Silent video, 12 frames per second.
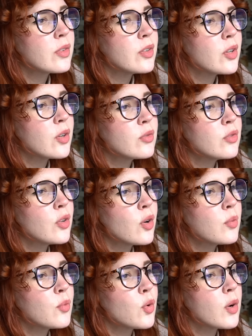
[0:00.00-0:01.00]
No
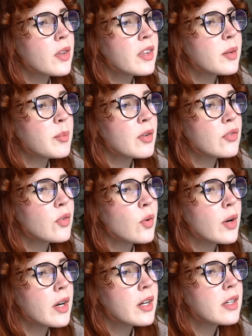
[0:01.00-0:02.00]
more than
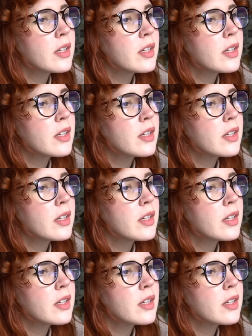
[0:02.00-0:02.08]
before.